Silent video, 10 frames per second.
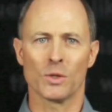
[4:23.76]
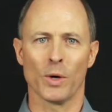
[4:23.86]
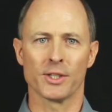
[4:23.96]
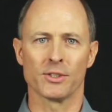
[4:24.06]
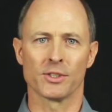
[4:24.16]

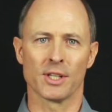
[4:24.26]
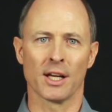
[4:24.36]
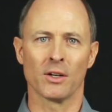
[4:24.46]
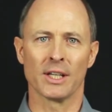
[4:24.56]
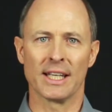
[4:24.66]
questions
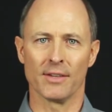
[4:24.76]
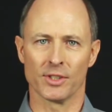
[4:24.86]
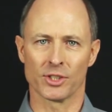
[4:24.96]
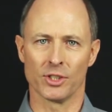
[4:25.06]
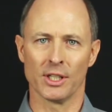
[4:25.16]
not only give
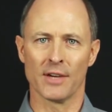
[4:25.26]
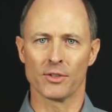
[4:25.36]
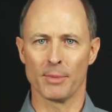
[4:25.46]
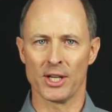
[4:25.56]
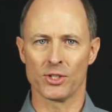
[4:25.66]
us good
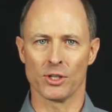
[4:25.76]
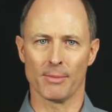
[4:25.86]
information